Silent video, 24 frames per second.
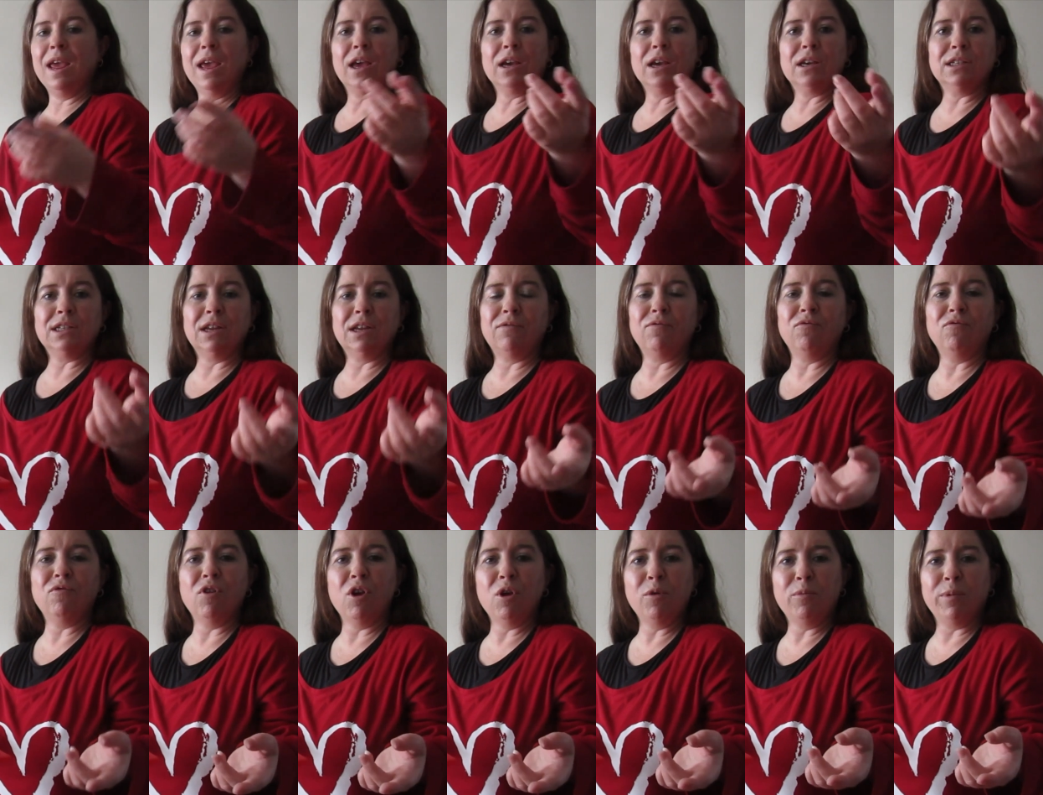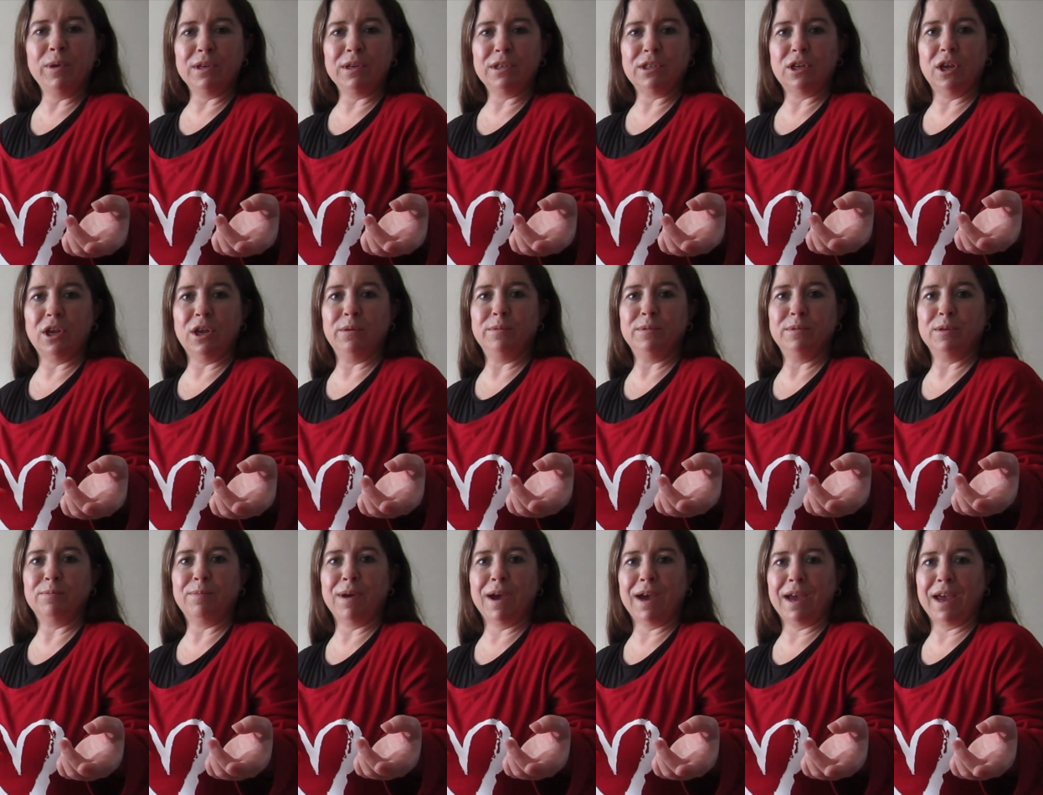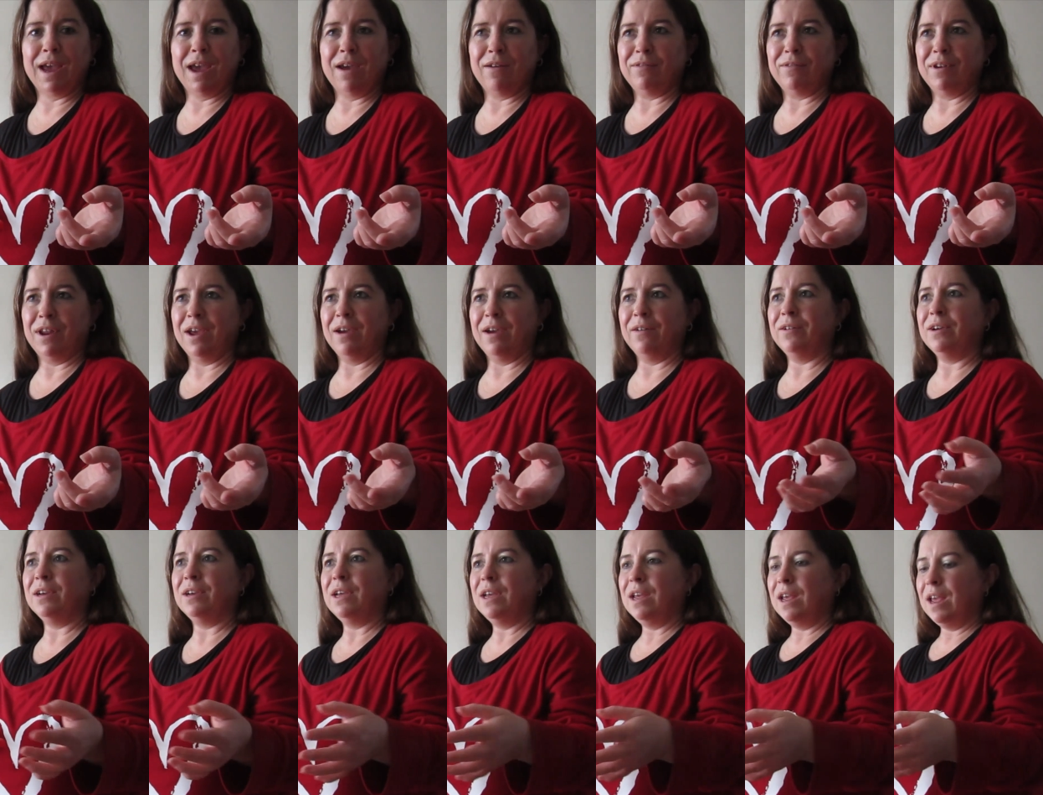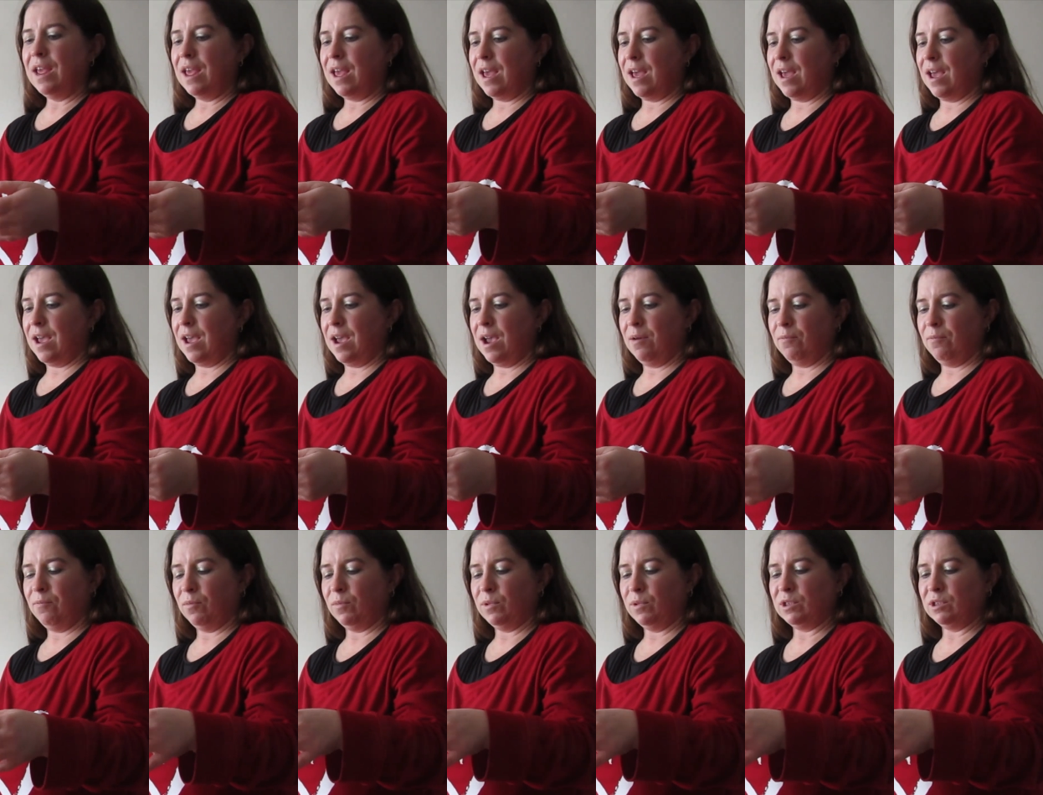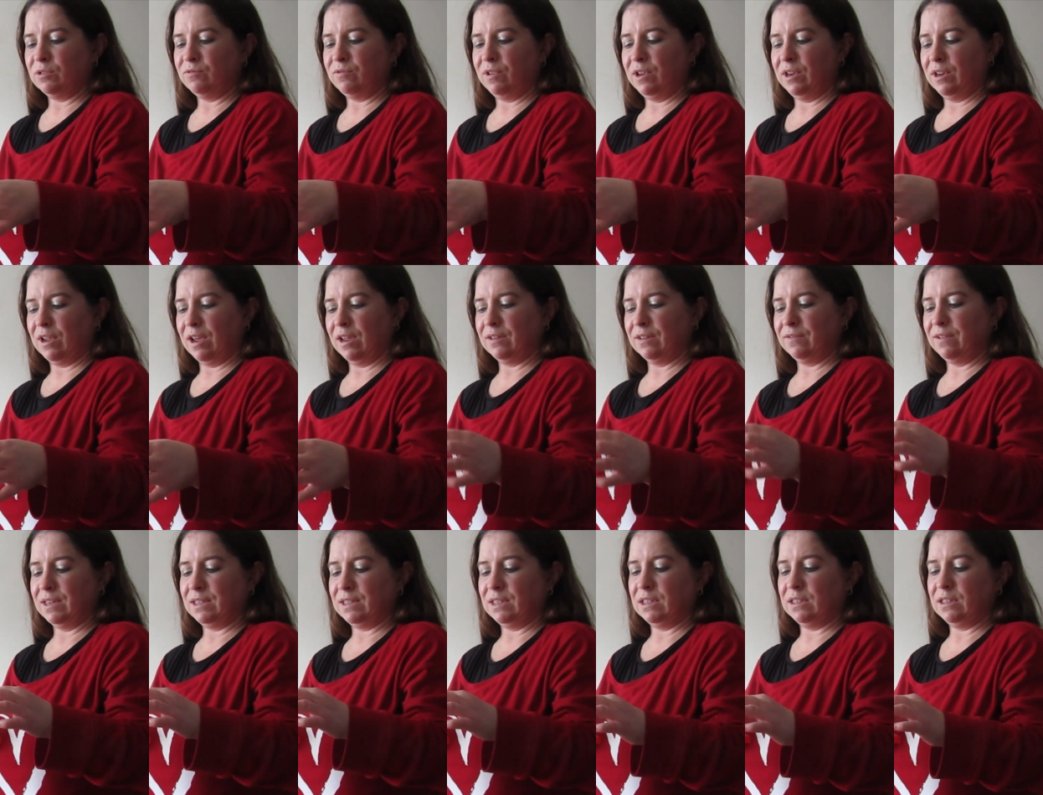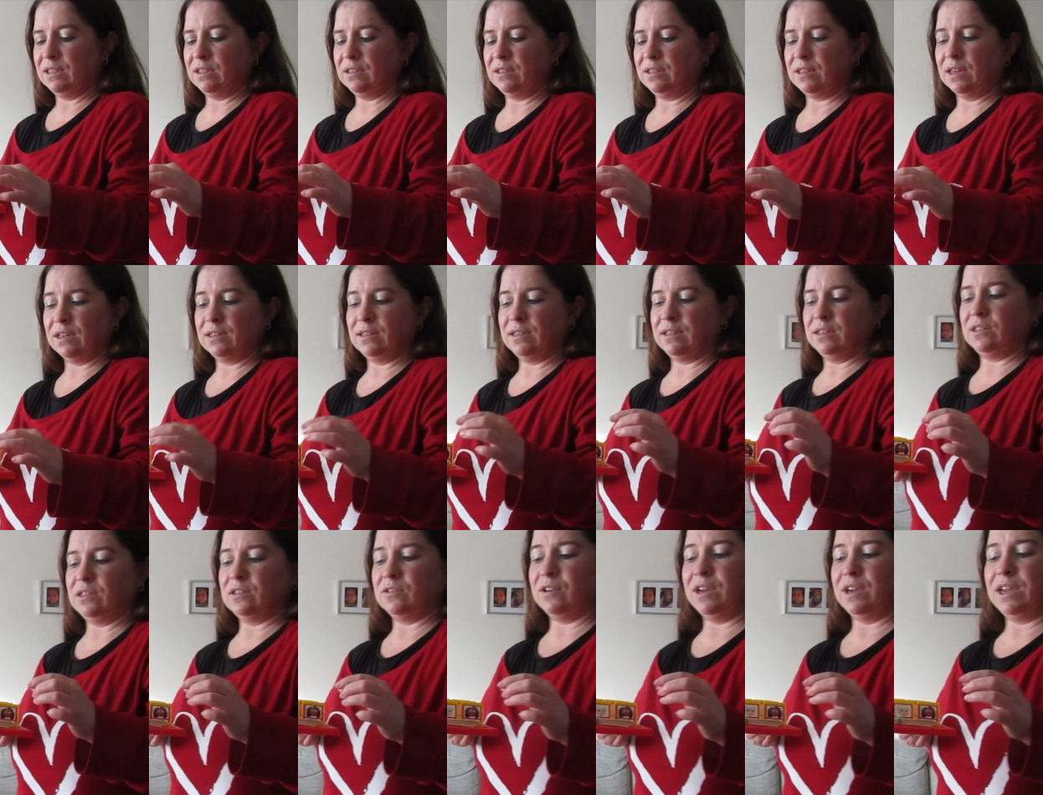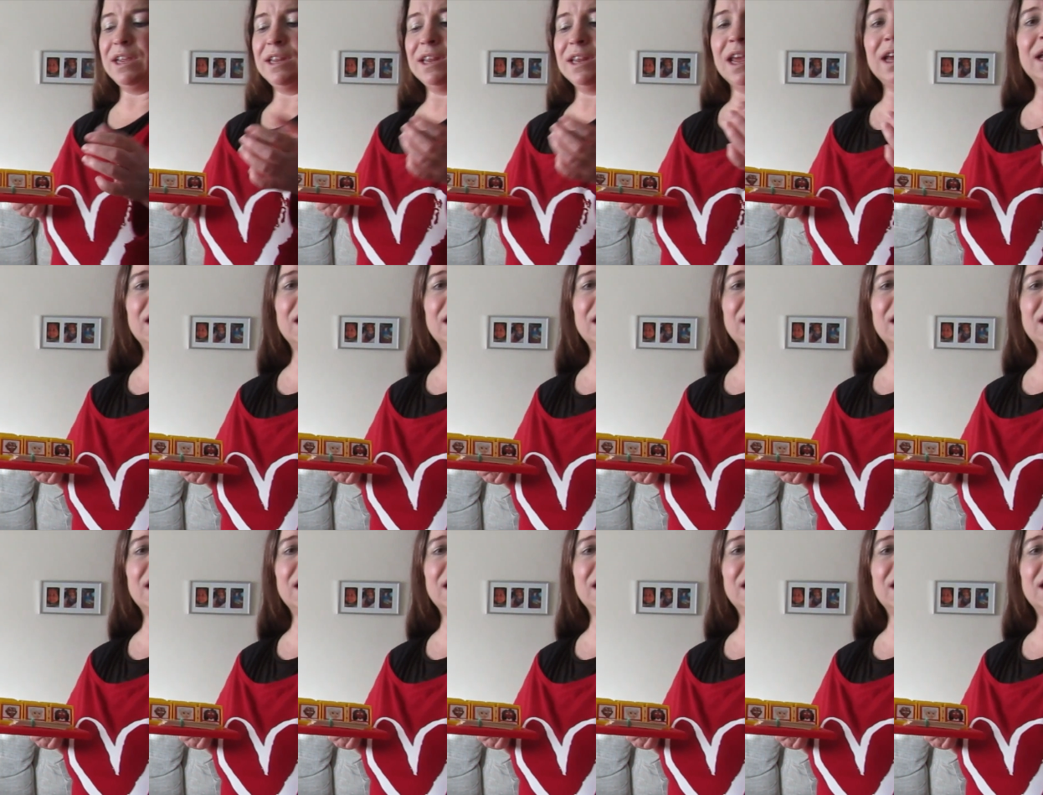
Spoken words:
Because even Rubik's Cubes are back out now, which is really good and fantastic toy, and they